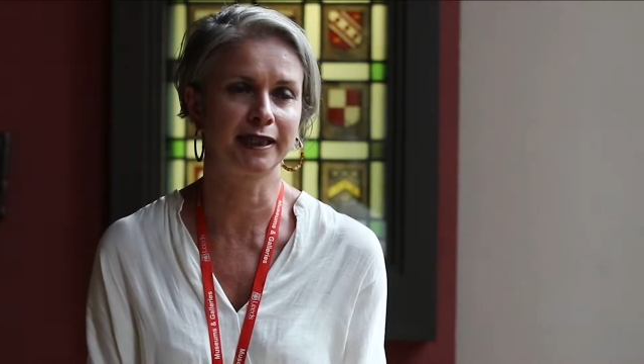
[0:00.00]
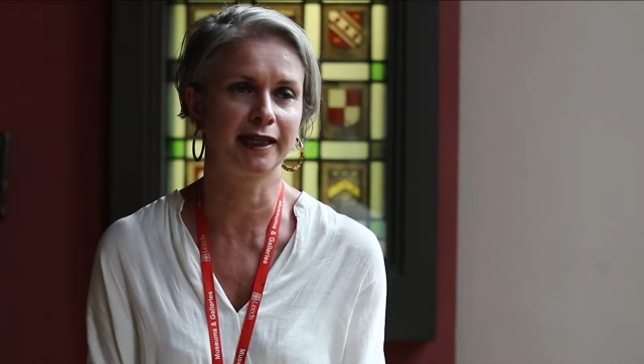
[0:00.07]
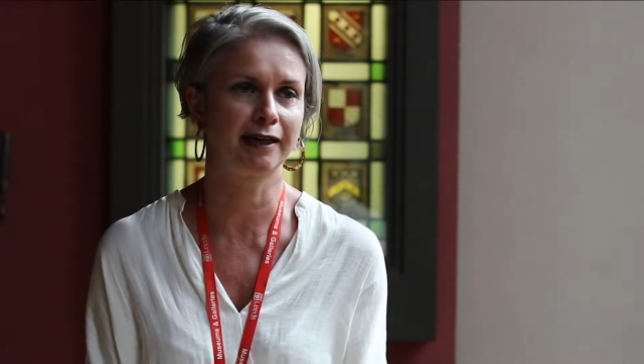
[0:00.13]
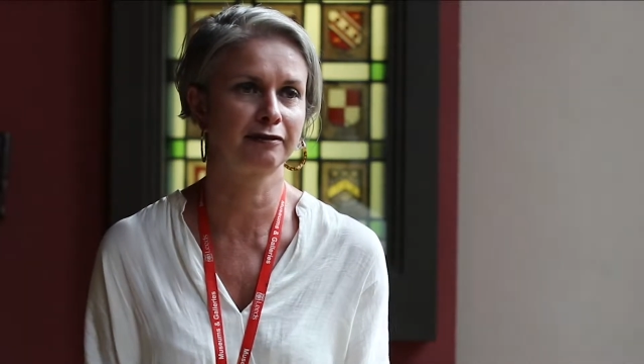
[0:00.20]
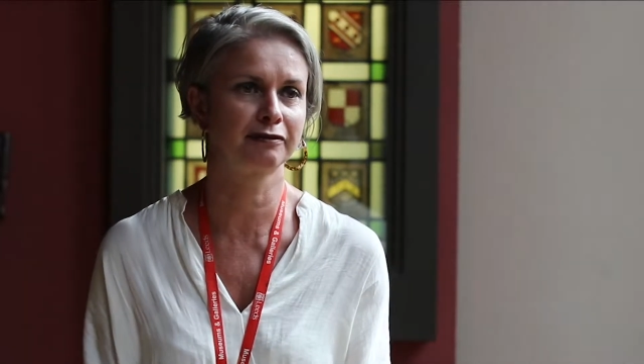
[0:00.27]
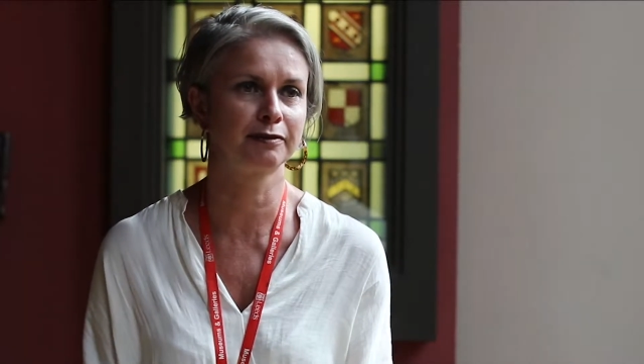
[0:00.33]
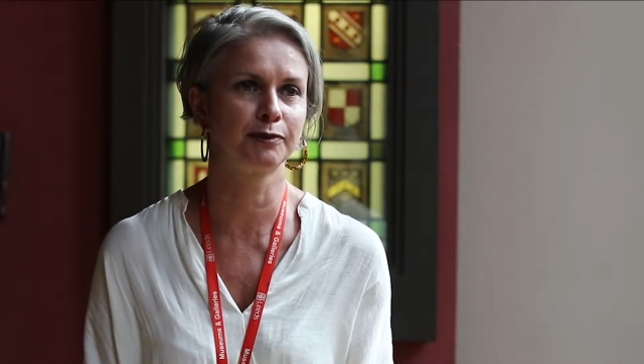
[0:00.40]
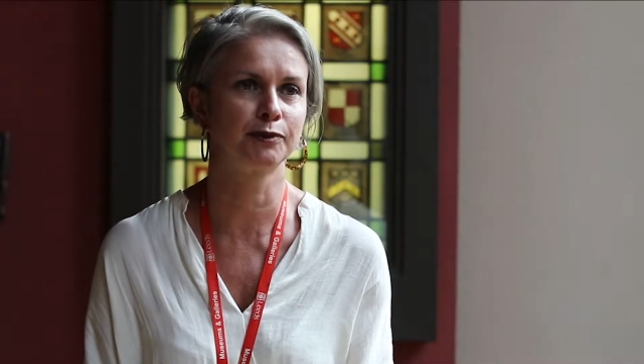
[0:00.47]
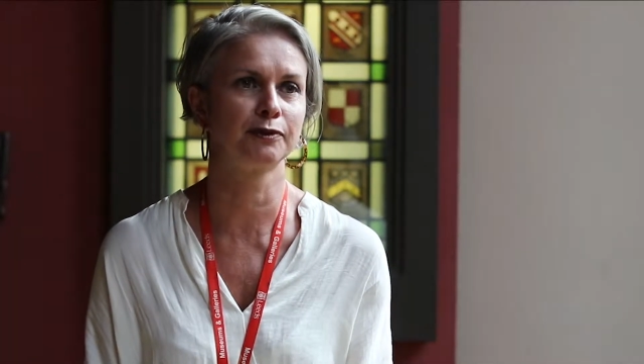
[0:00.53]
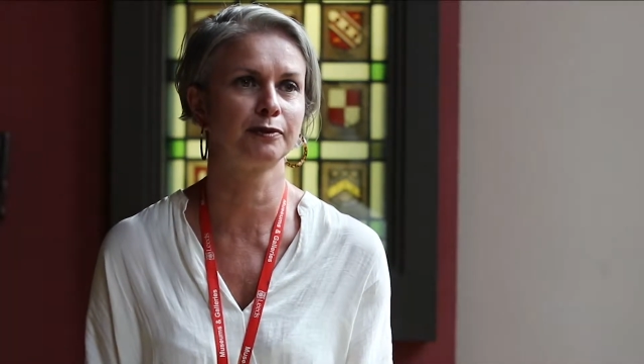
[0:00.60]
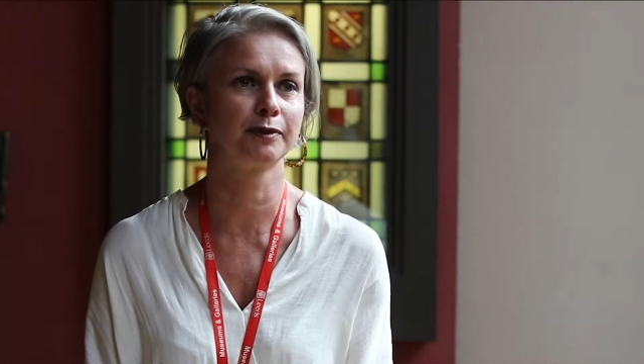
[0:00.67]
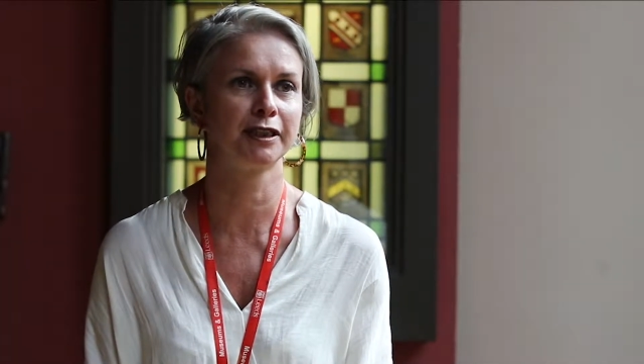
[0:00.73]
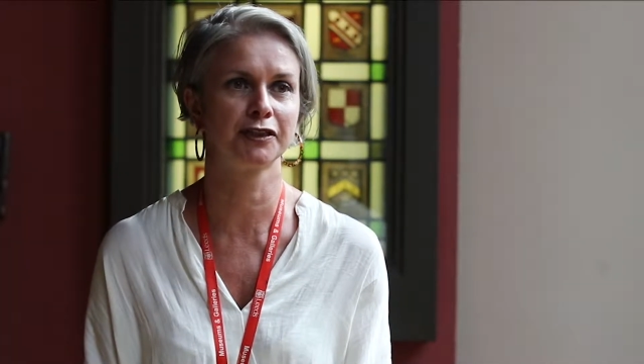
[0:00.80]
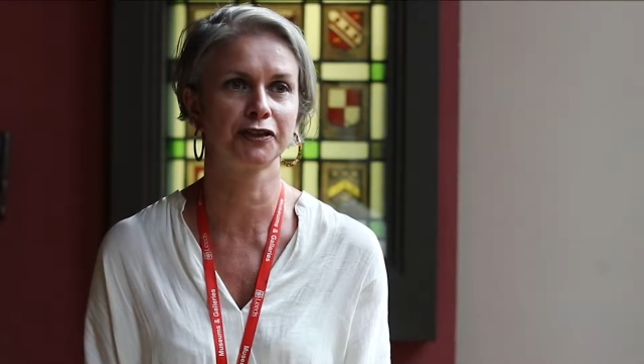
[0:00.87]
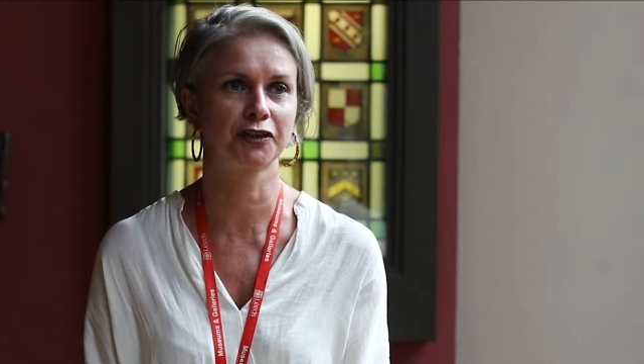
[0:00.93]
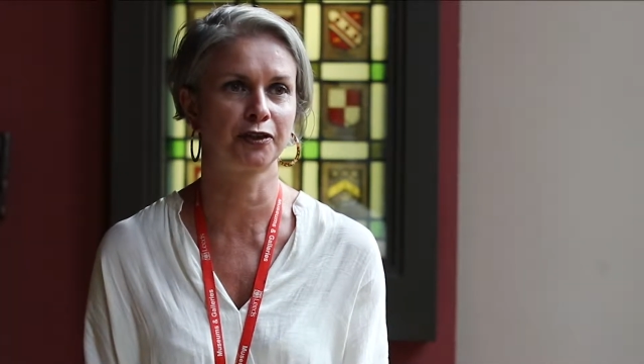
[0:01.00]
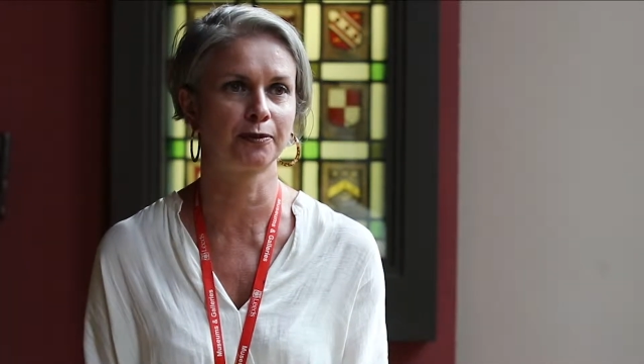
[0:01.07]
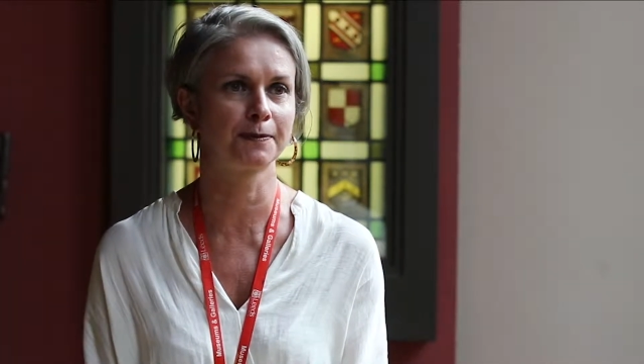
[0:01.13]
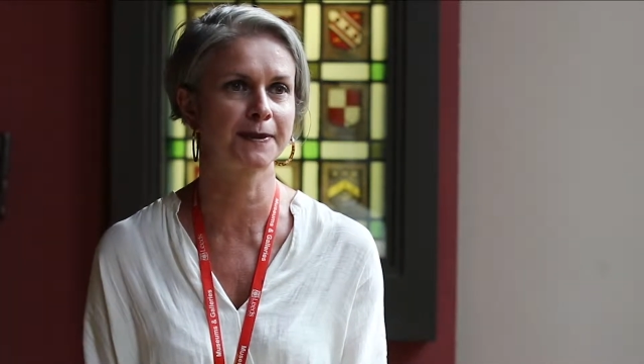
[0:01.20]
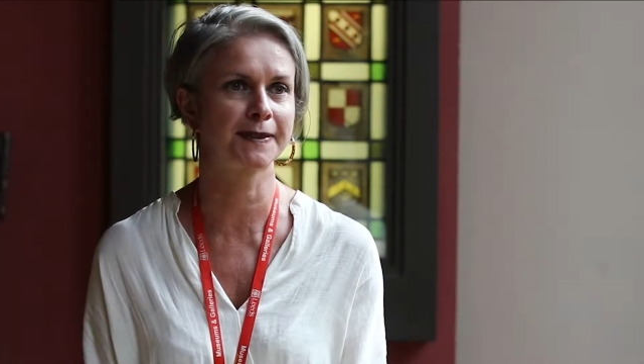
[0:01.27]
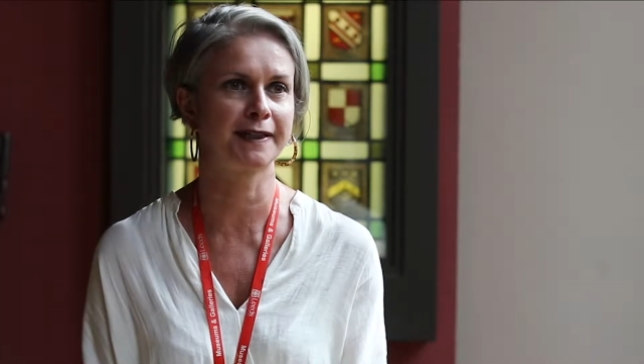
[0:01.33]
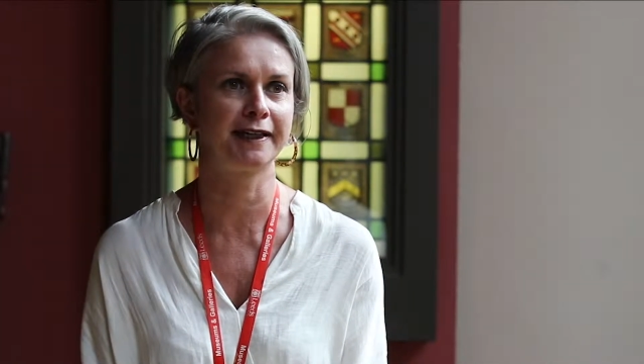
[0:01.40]
have from all the
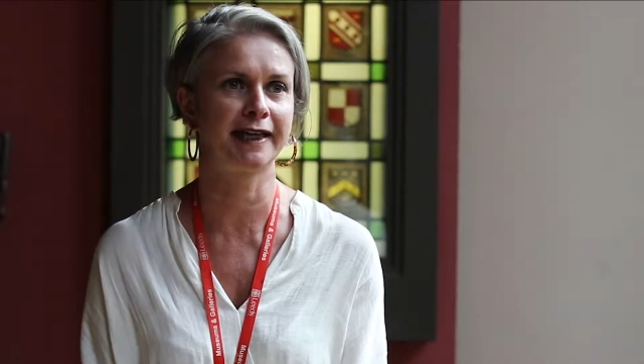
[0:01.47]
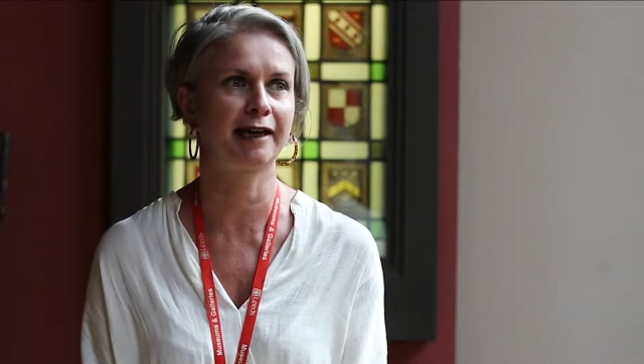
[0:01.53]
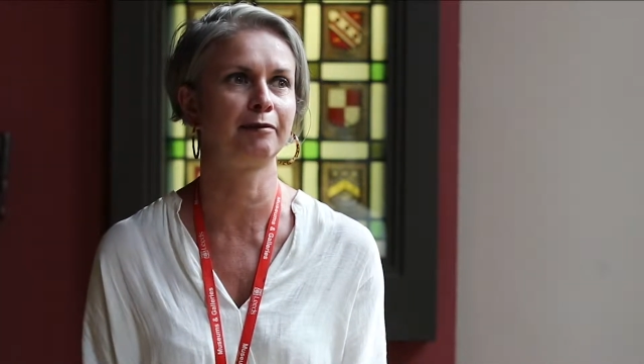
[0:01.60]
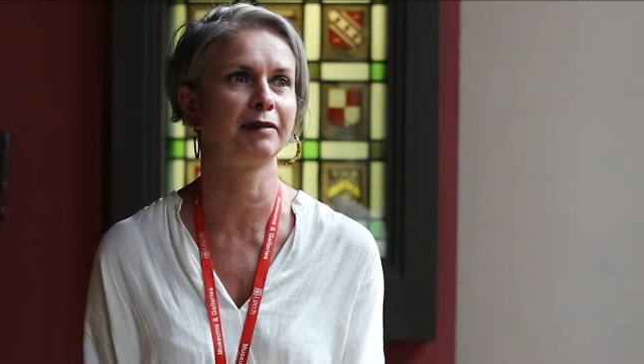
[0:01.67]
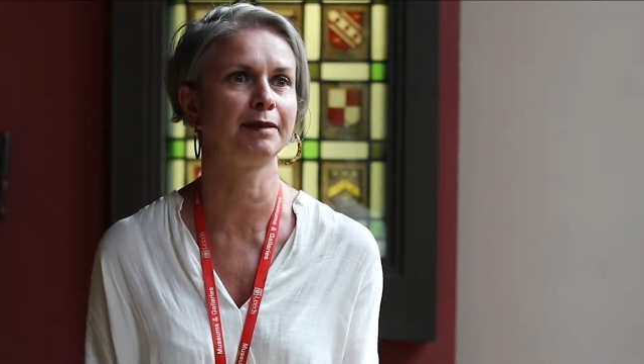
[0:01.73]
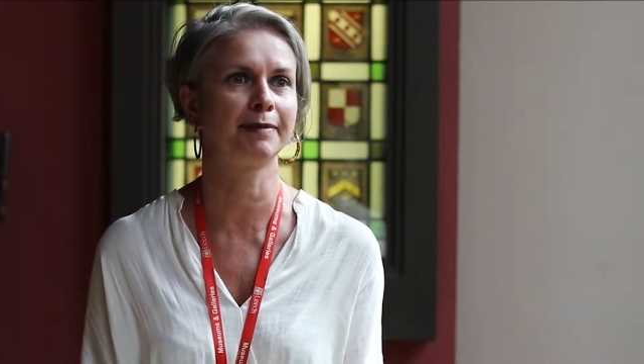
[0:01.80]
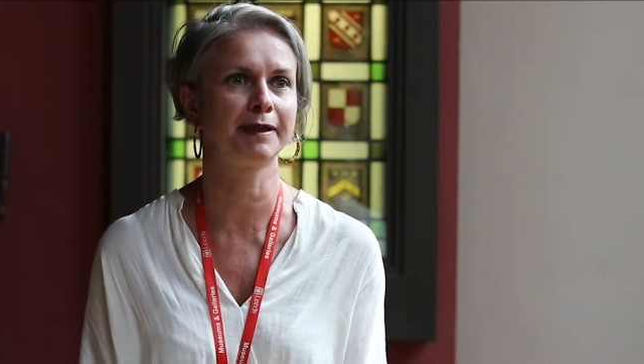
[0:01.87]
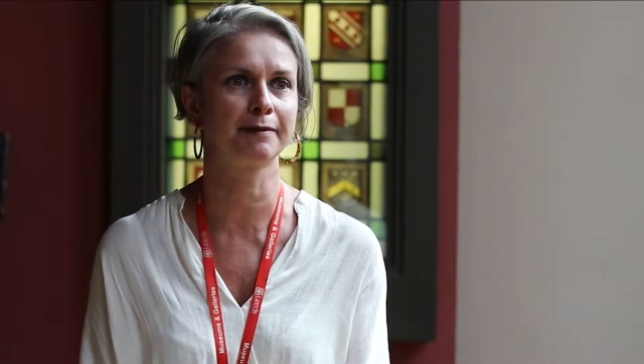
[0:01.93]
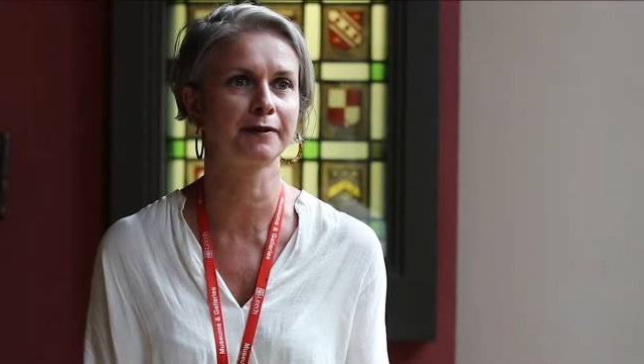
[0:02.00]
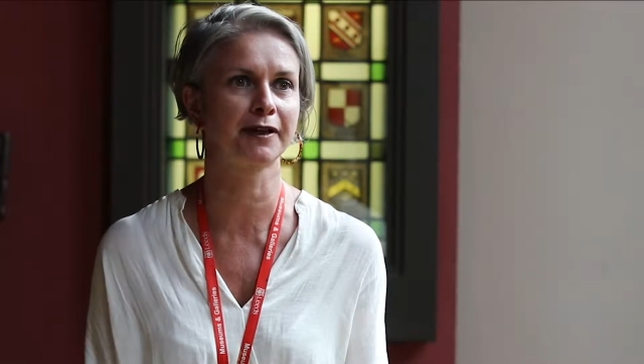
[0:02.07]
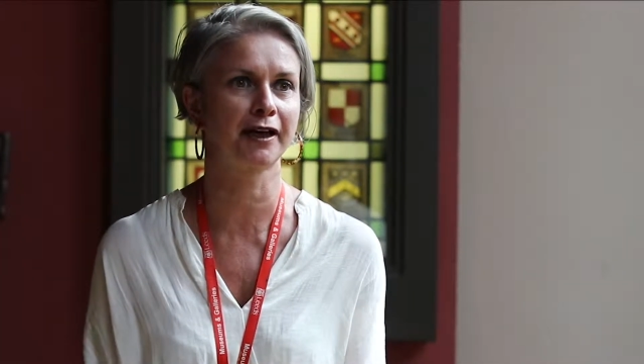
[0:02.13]
workshops and how many people